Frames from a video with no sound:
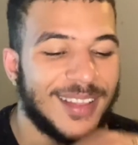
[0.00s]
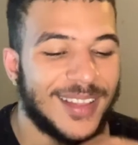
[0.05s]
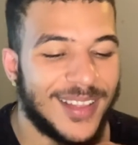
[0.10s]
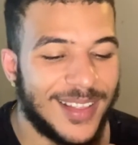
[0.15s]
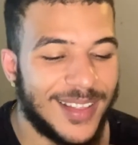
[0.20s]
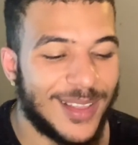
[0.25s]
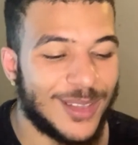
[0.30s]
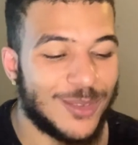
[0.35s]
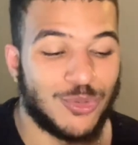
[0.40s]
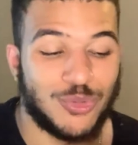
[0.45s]

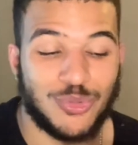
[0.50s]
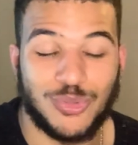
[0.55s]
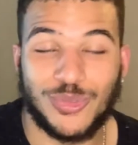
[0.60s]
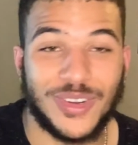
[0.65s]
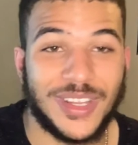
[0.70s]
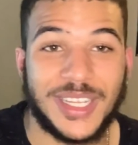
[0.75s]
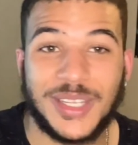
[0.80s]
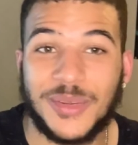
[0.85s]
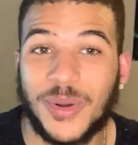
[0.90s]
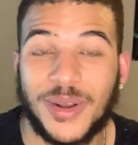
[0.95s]
That's
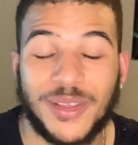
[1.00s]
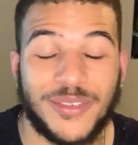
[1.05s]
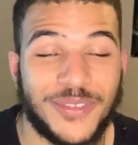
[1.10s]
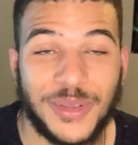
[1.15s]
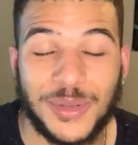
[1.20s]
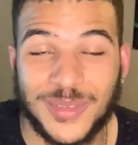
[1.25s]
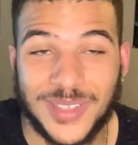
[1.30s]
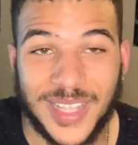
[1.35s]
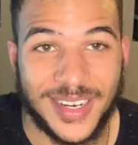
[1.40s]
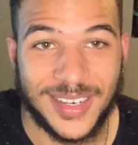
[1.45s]
really what it
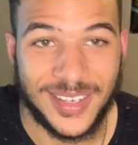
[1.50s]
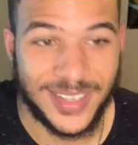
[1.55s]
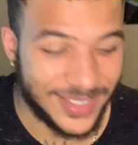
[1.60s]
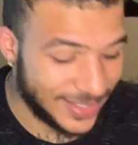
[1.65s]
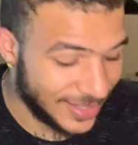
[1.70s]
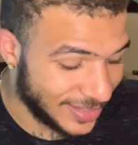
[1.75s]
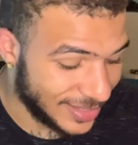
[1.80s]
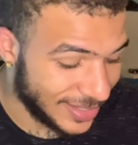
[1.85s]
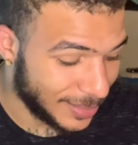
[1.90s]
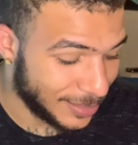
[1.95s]
feels like.
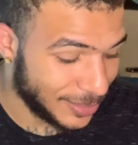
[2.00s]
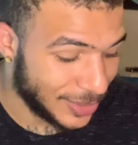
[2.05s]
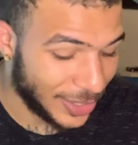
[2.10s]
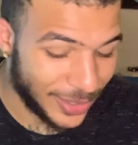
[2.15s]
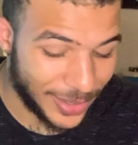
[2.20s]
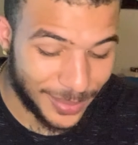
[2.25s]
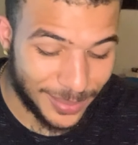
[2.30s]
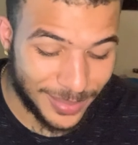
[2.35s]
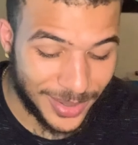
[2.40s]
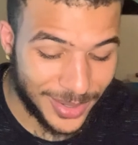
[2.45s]
Listen to them. That's really what it feels like listening to them
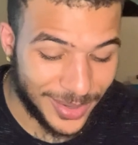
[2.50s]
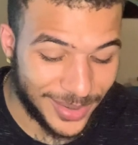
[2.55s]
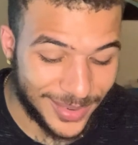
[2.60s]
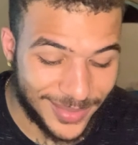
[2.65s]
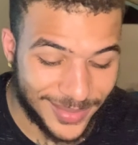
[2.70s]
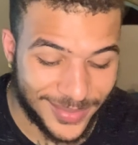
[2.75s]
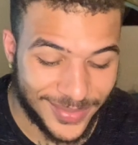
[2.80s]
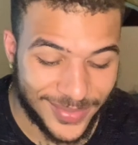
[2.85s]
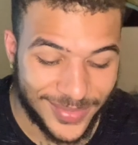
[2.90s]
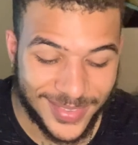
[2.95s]
talk, bro.
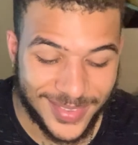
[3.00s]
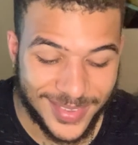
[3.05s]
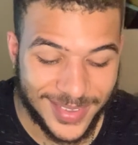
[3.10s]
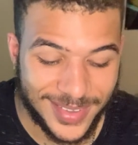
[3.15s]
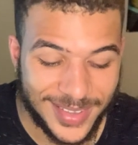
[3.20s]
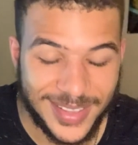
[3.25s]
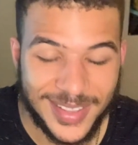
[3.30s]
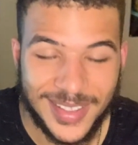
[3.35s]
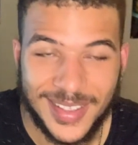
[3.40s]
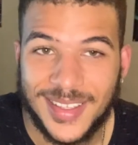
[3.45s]

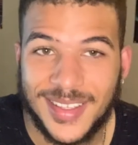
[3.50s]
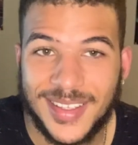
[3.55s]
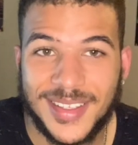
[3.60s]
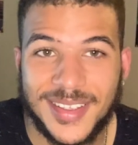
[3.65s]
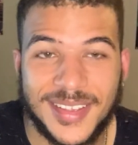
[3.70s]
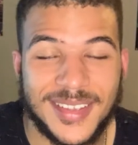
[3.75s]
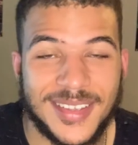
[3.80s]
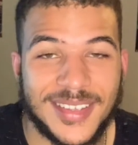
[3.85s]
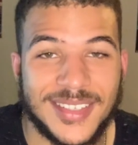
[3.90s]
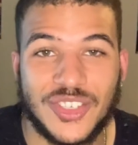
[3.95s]

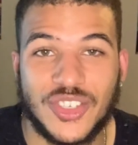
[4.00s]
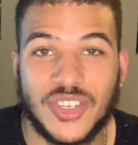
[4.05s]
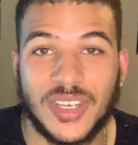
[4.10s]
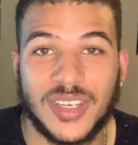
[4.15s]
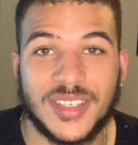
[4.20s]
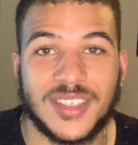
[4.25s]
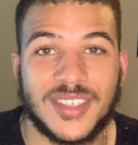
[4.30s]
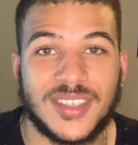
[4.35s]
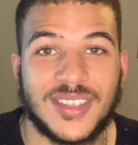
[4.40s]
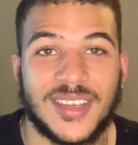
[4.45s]
It's
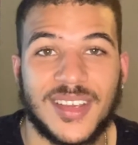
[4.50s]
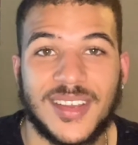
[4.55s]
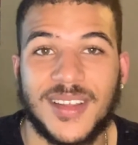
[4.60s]
just...